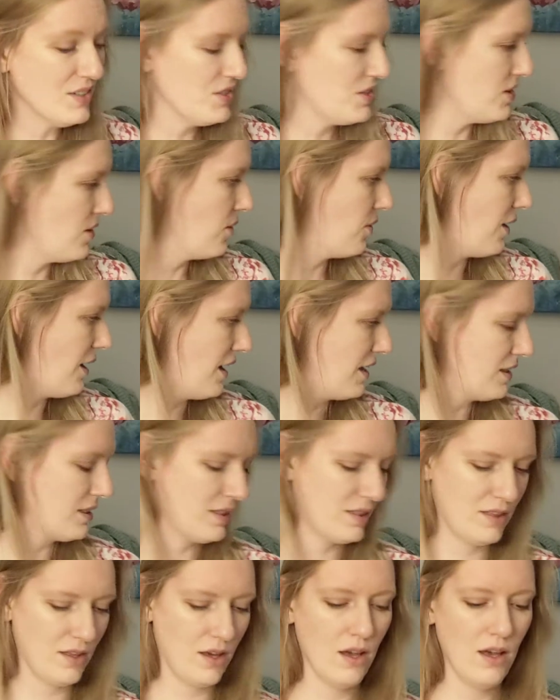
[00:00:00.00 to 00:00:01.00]
So I
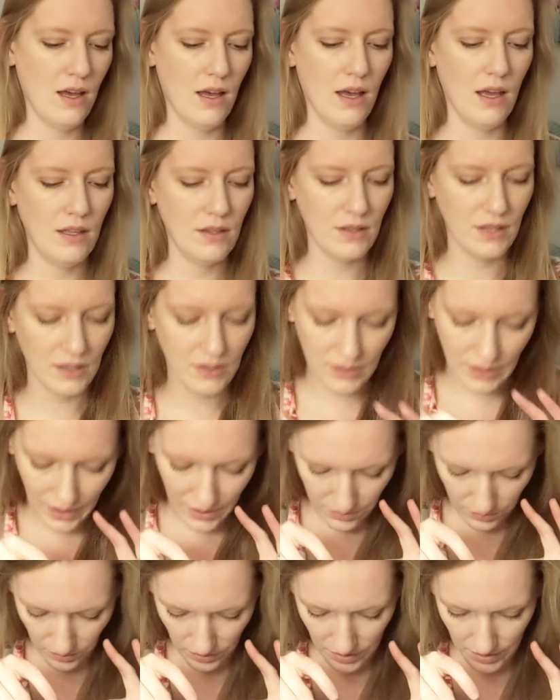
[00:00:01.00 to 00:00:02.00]
thought
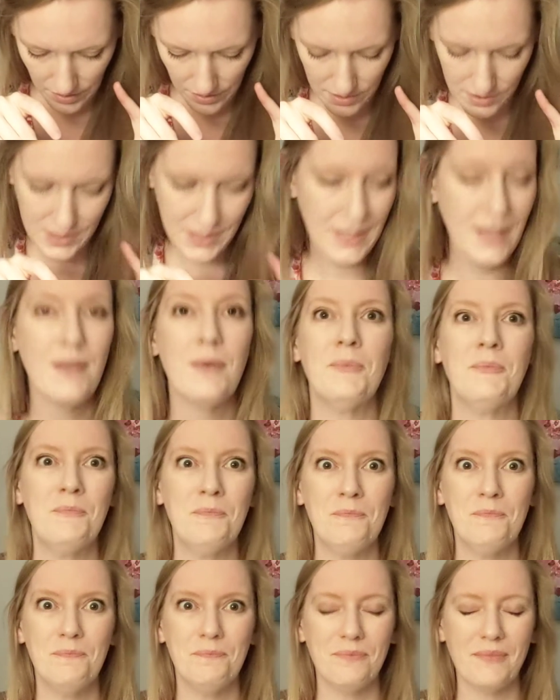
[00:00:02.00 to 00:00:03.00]
that was,
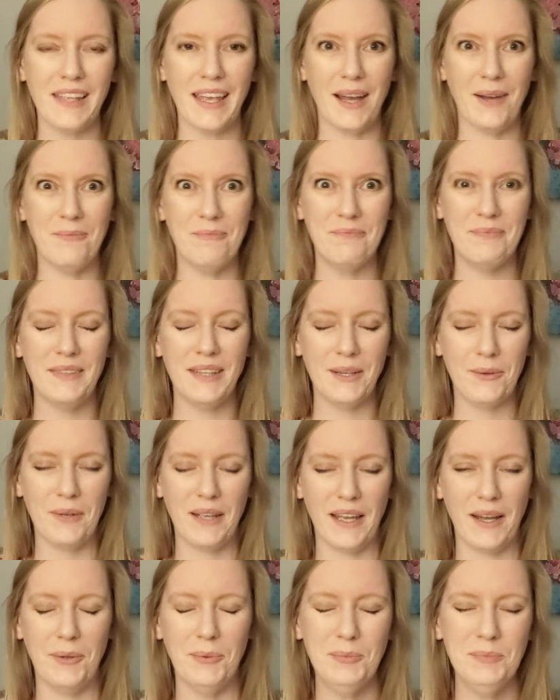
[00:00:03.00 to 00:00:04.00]
yeah, here
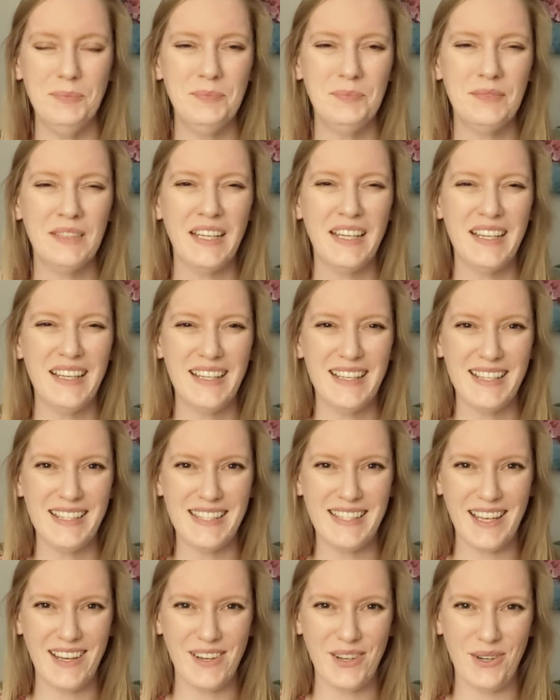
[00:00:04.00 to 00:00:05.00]
we go.
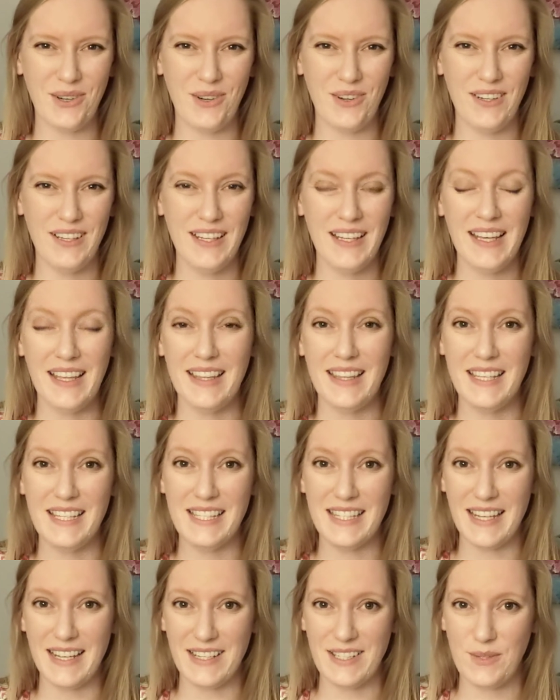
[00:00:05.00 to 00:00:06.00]
So
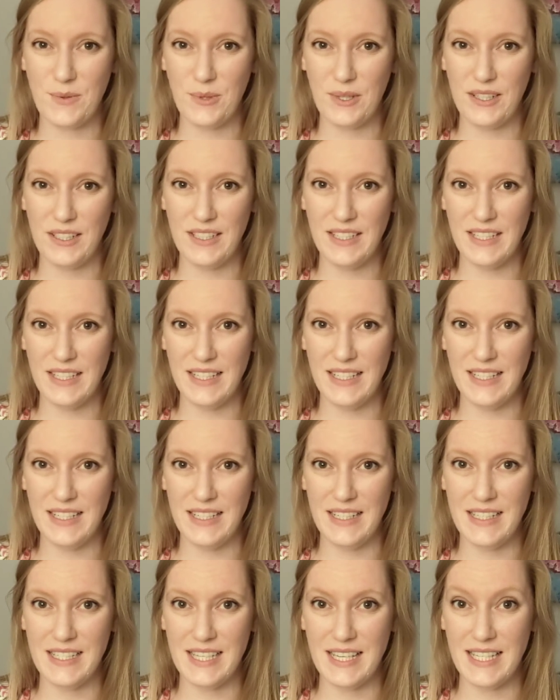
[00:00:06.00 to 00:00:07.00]
this next one
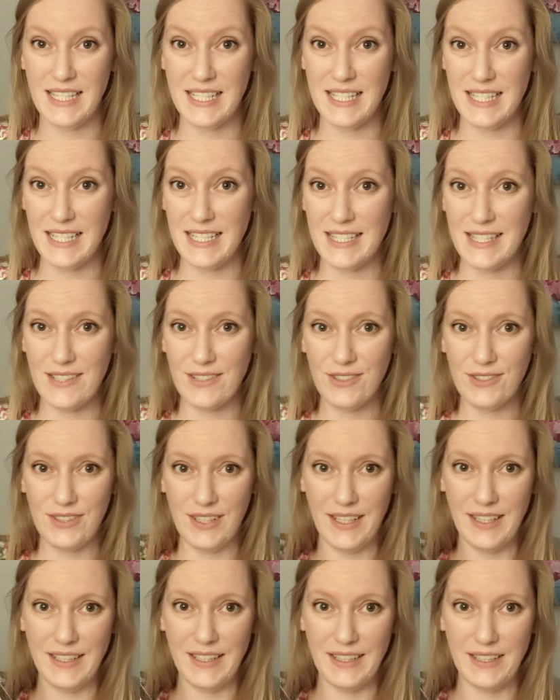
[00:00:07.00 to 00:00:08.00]
is a seasonal
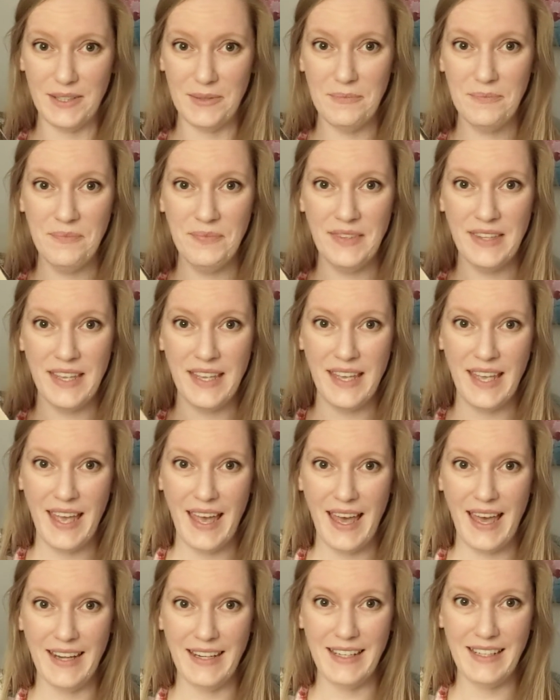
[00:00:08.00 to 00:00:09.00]
item,
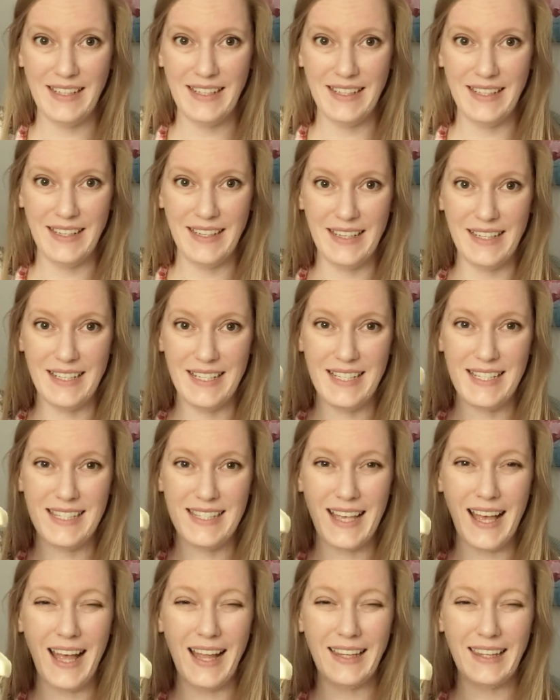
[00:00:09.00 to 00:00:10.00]
and it
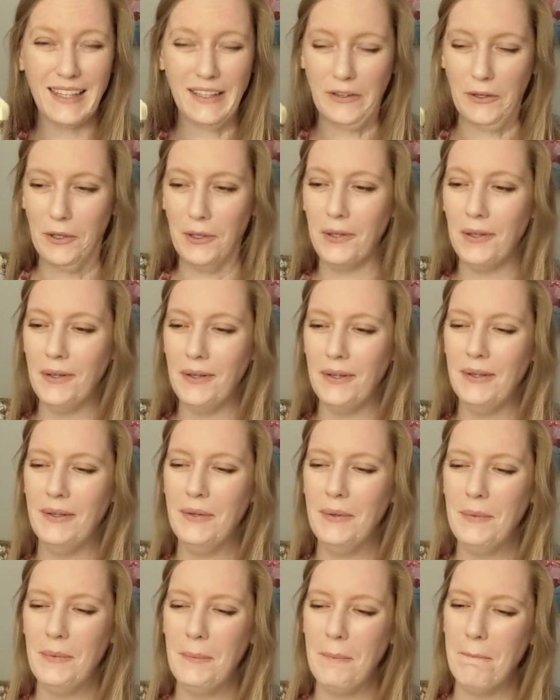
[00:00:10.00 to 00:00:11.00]
is a little
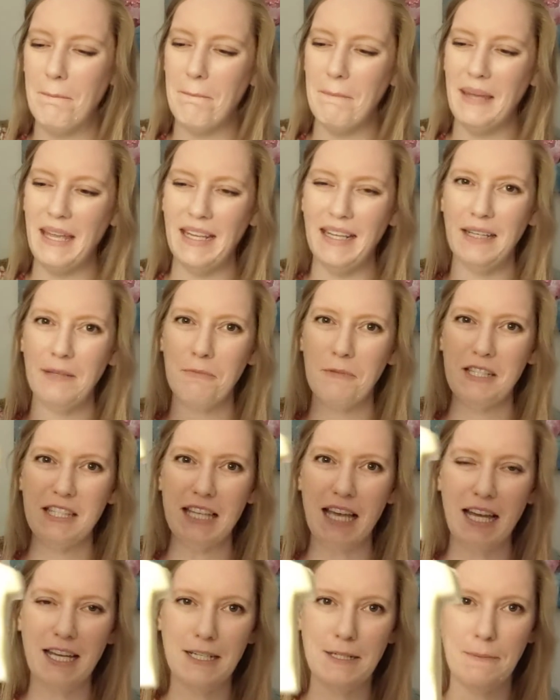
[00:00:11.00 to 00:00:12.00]
man
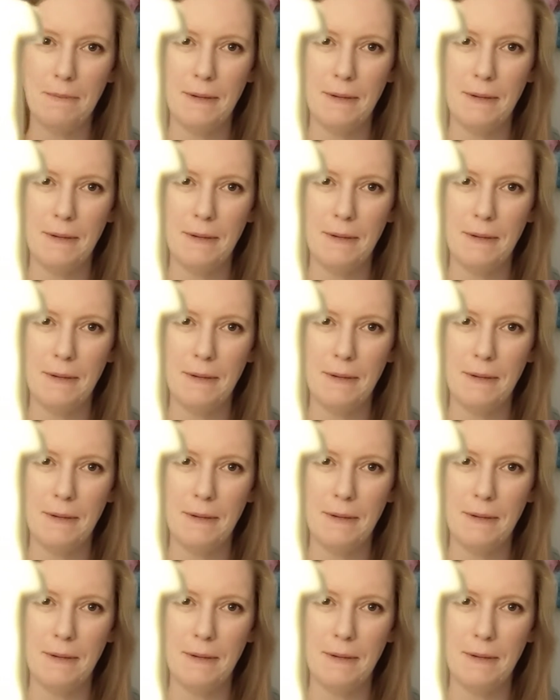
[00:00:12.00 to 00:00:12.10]
massage